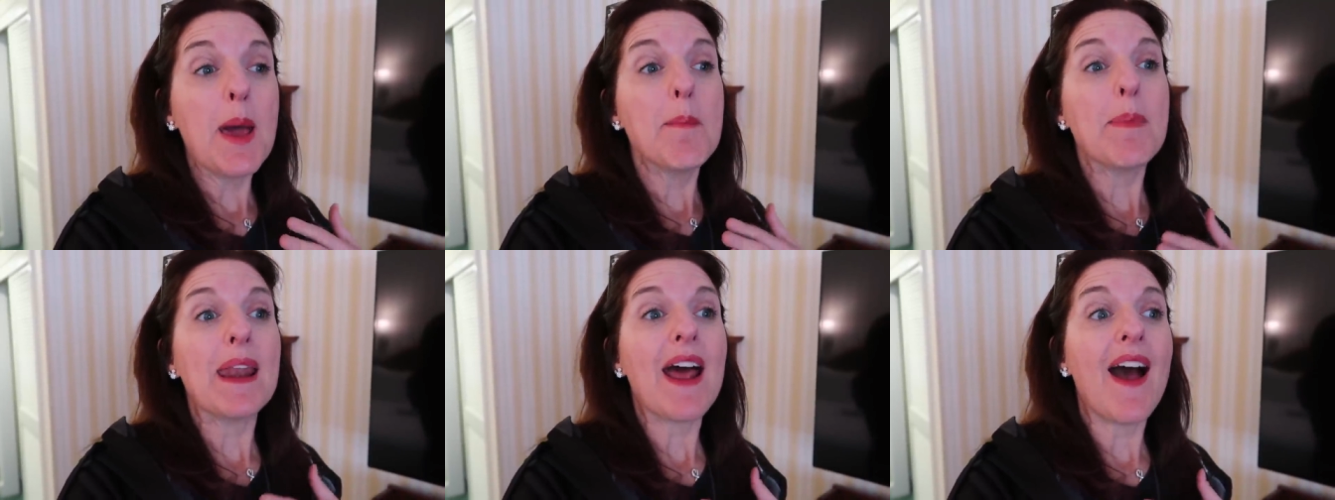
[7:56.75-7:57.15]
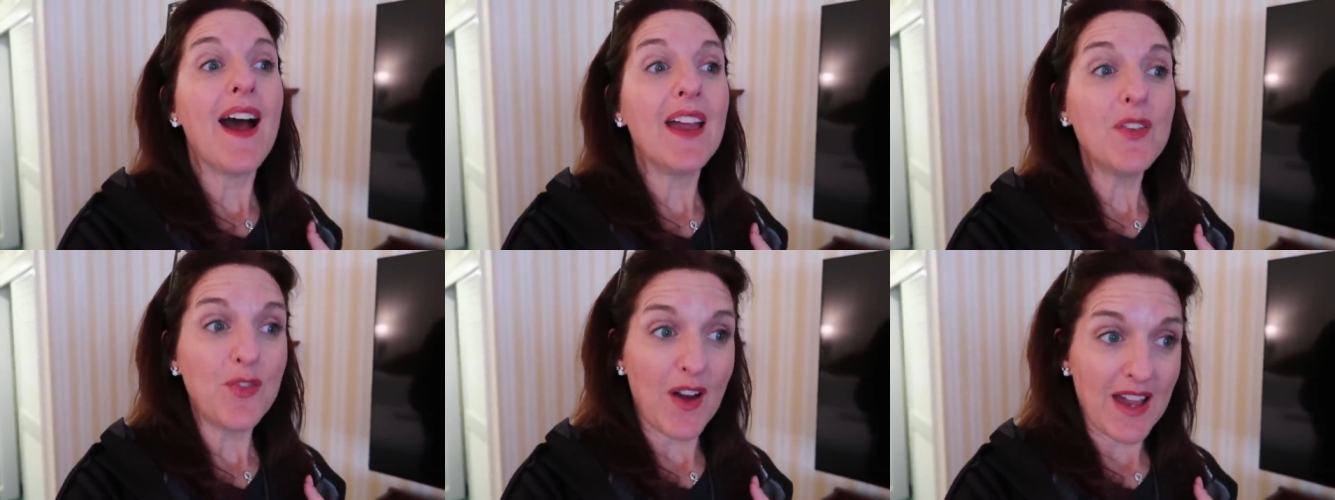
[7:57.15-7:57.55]
But
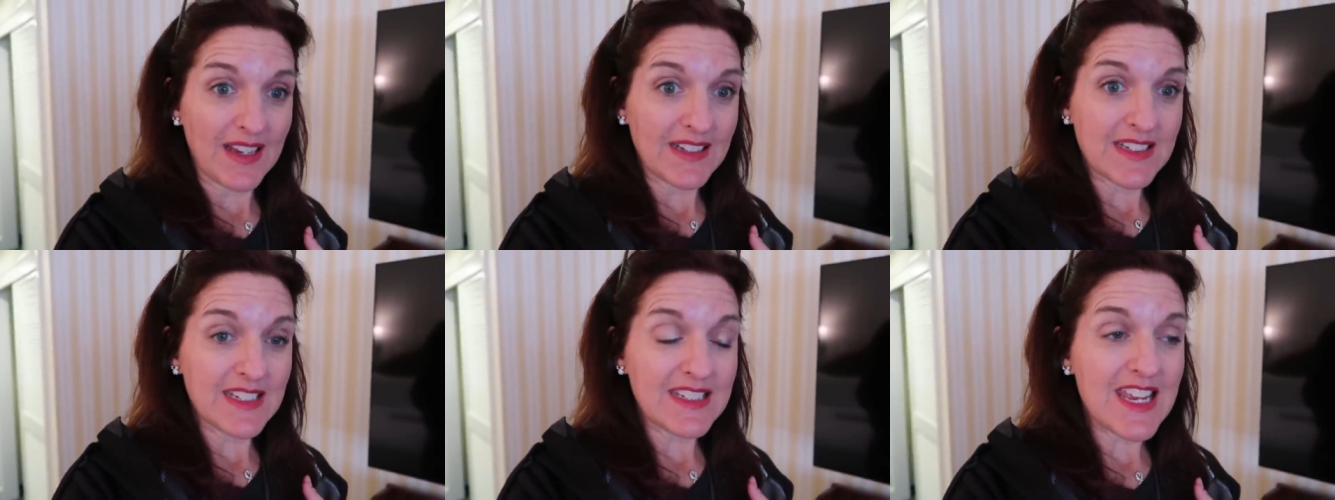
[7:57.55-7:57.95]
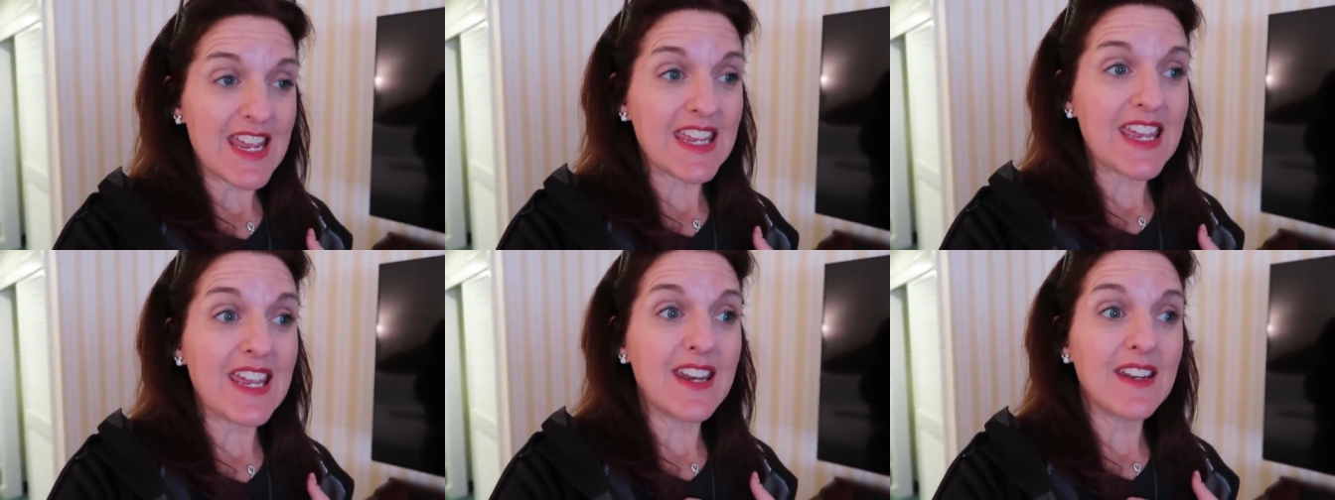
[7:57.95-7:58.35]
I find
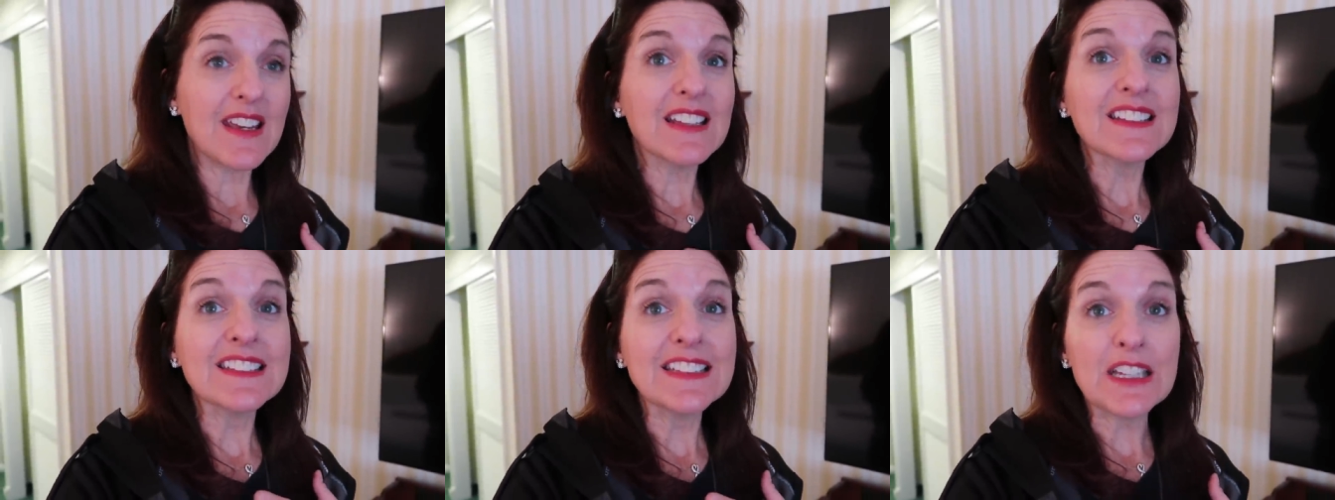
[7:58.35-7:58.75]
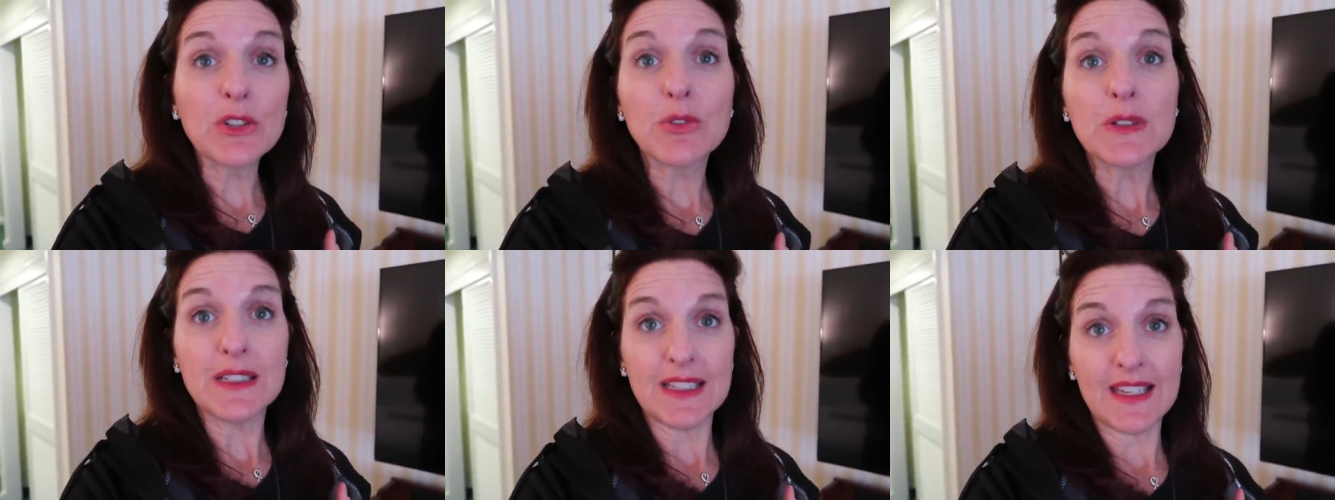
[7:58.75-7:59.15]
taking
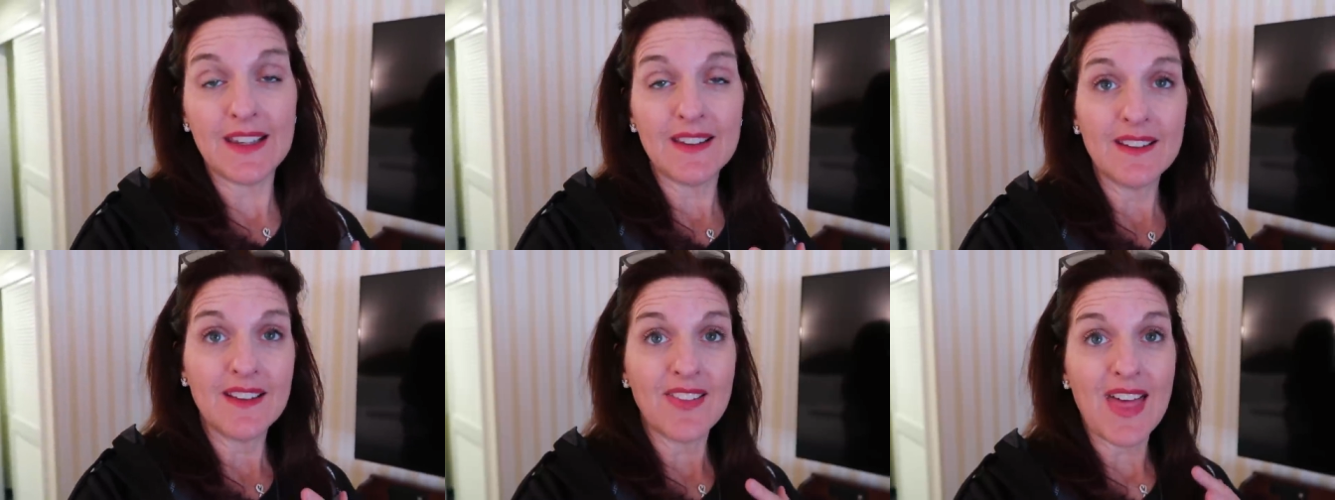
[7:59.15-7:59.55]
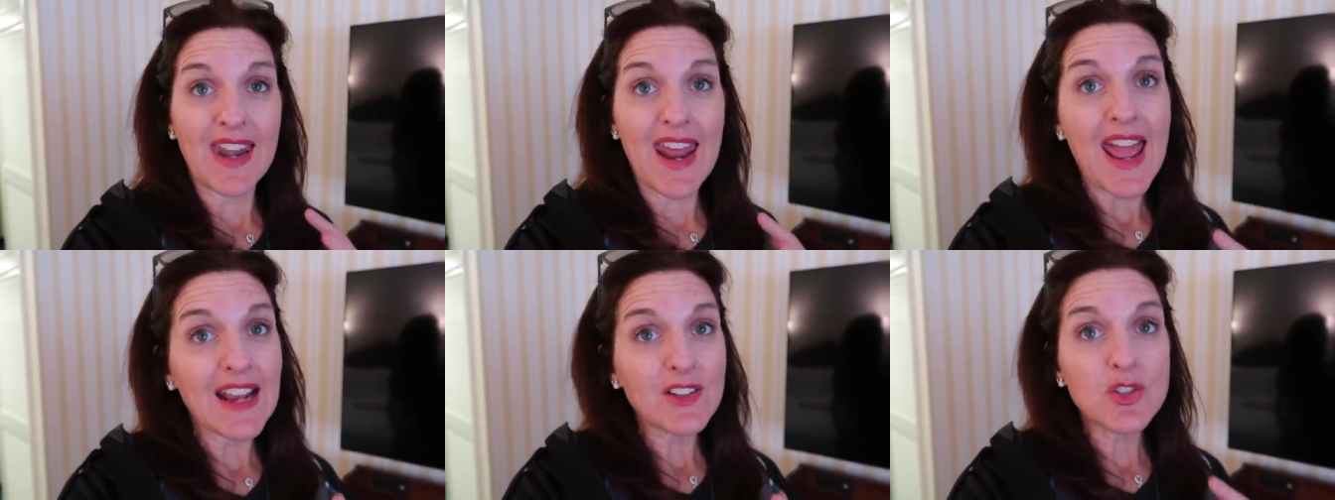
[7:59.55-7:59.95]
literally
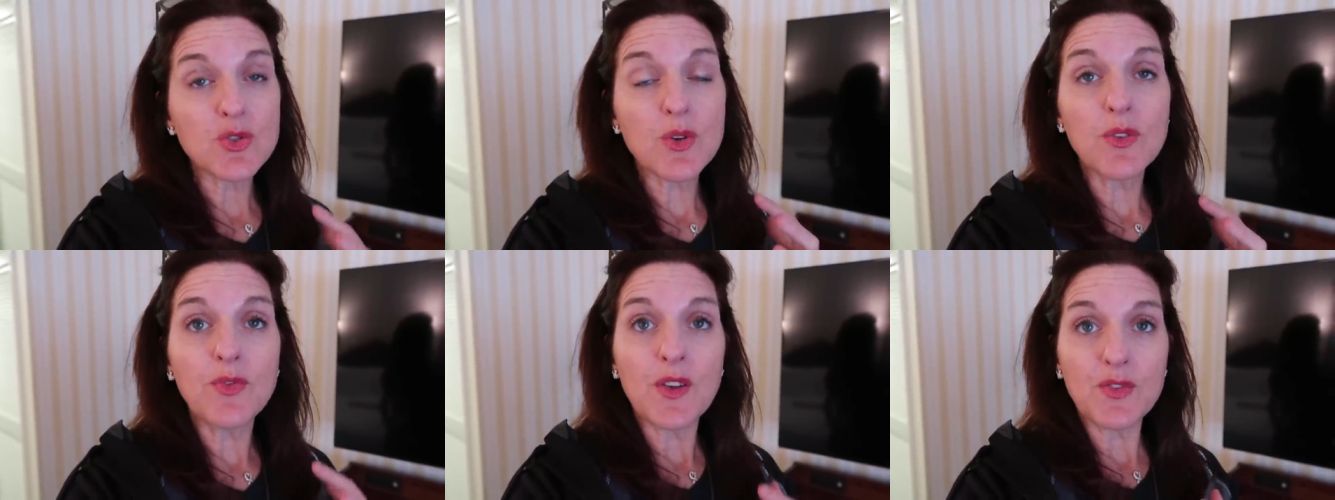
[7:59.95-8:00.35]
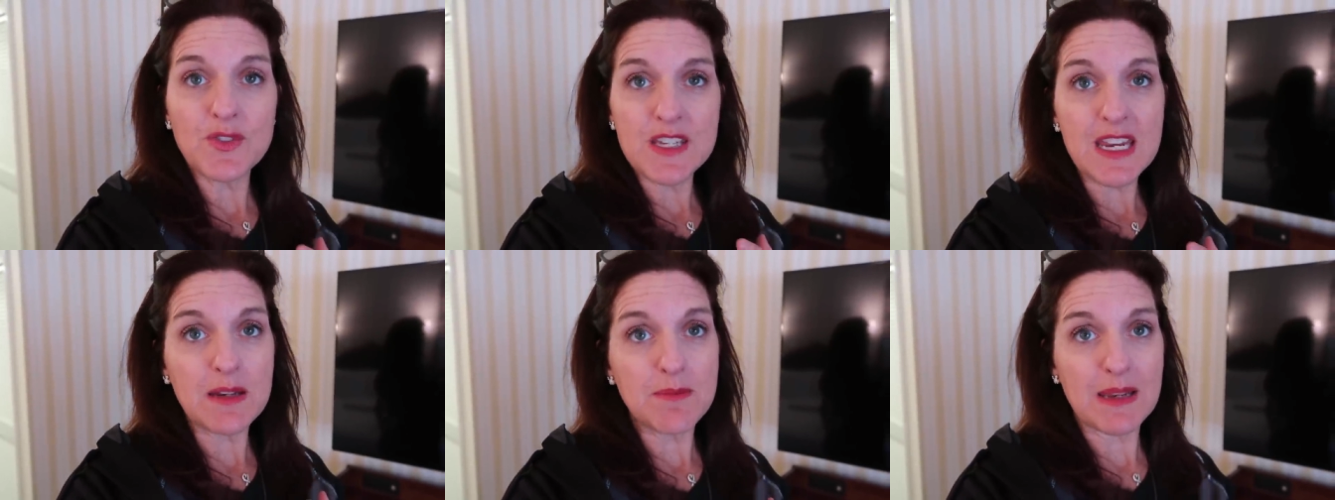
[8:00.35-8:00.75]
that extra
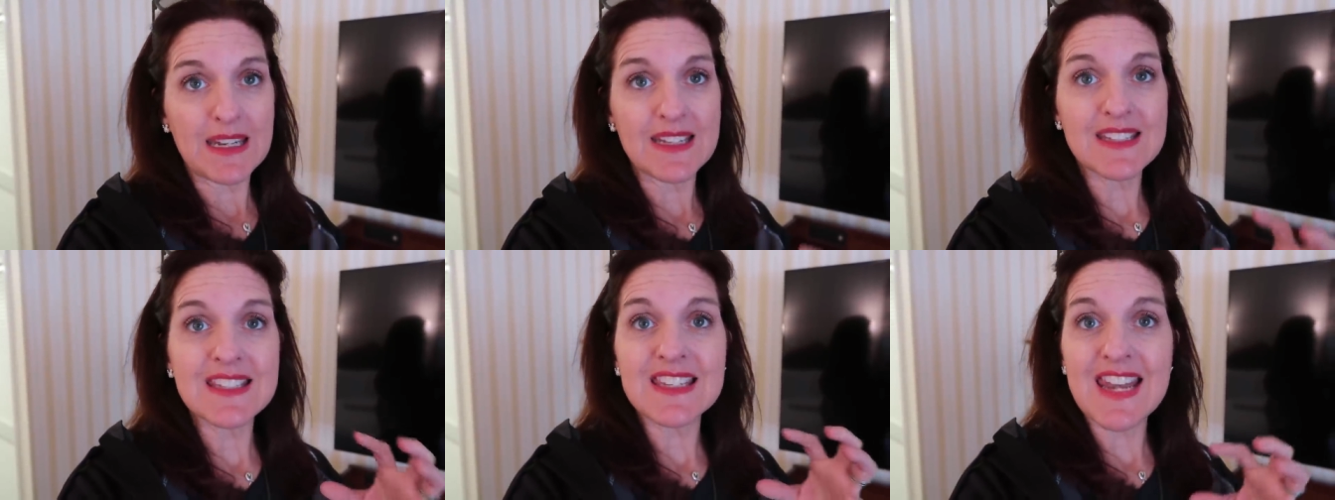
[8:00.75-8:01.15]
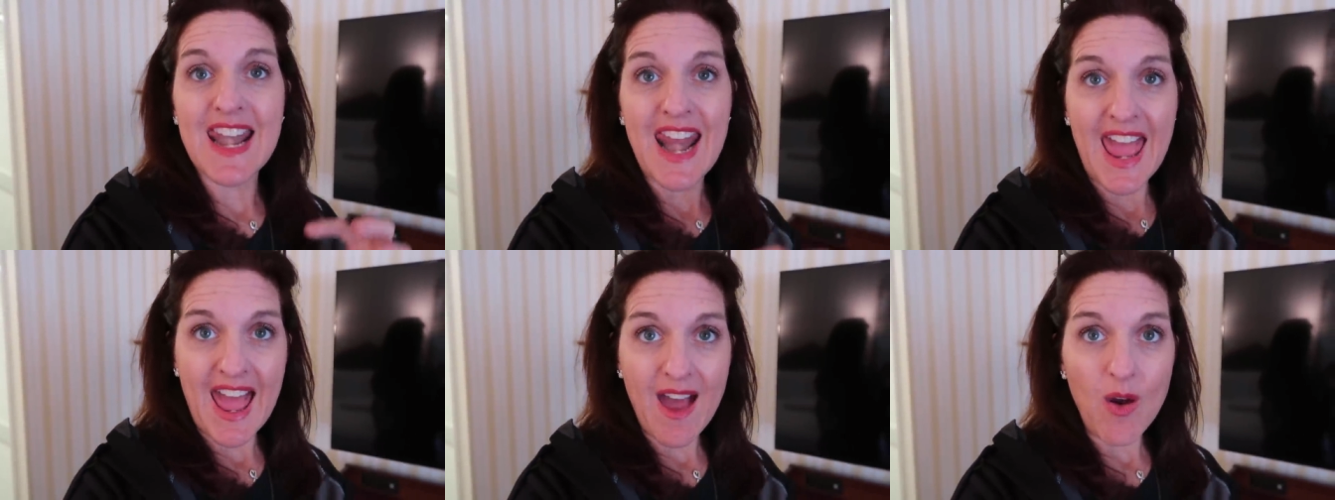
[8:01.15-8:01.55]
15 minutes
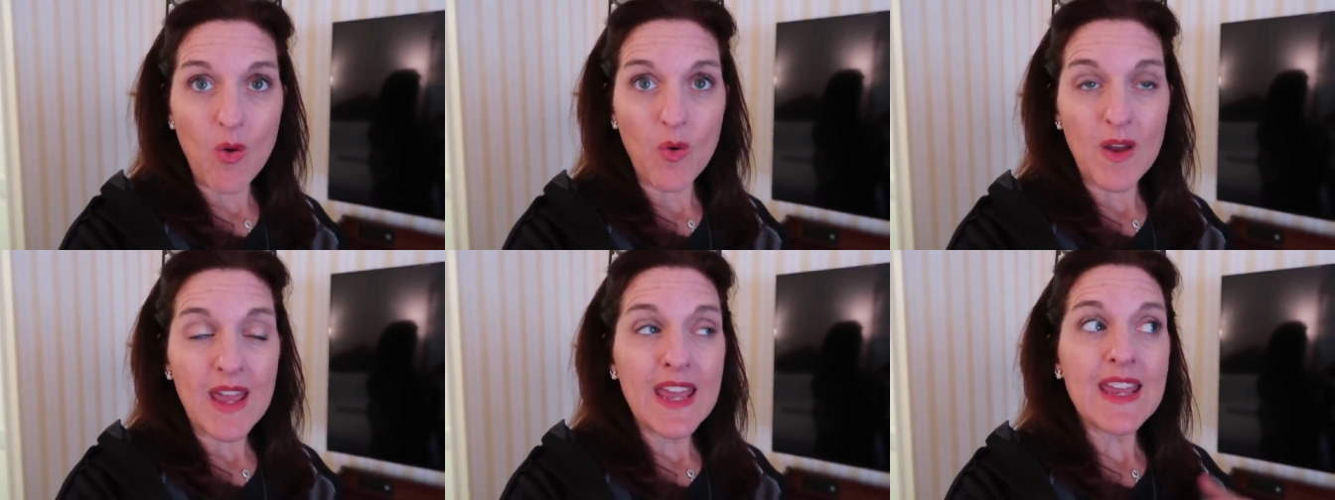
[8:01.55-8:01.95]
now